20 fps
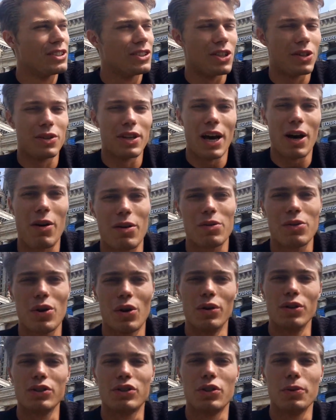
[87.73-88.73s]
So now I'm
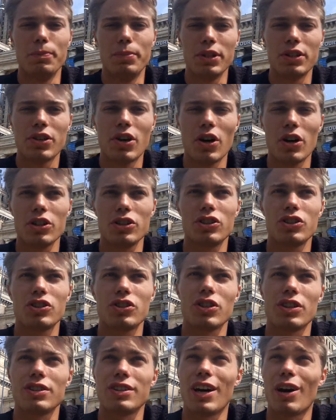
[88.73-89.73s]
going to
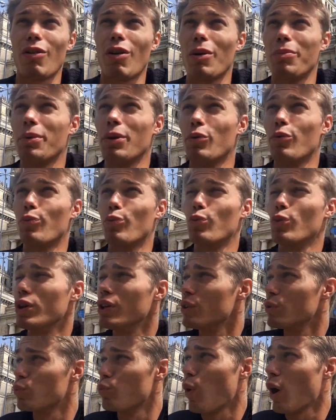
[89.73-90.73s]
Bydgoszcz. Now I'm
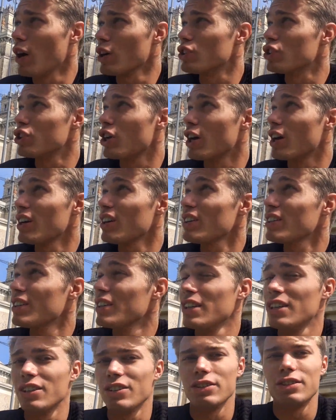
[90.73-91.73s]
in Warsaw.
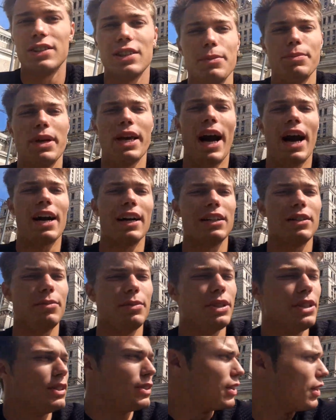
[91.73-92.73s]
You see behind
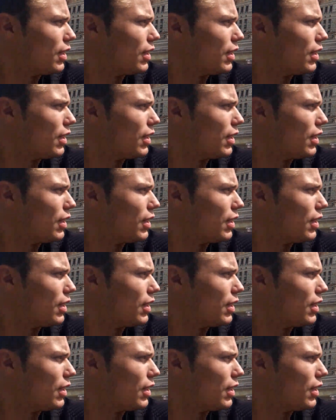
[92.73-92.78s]
me